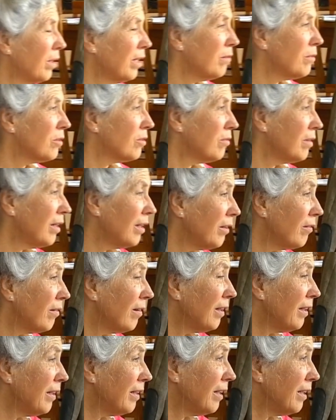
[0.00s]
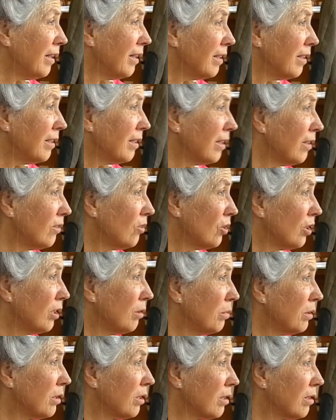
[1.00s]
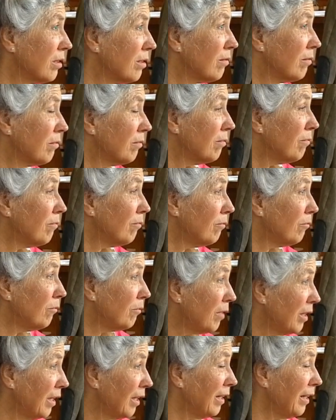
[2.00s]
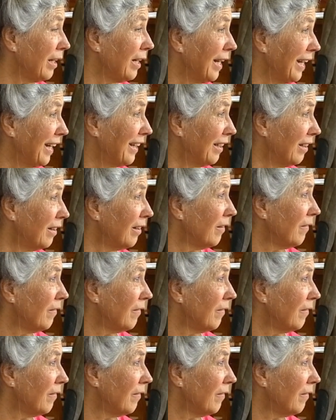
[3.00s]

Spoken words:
when it was really, really needed and she was really ill,